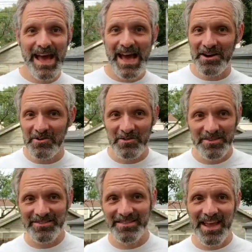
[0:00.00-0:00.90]
I don't know what
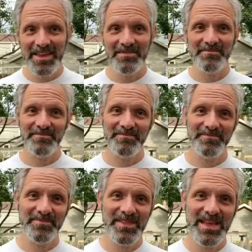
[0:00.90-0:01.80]
to say.
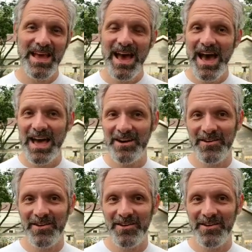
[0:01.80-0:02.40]
I don't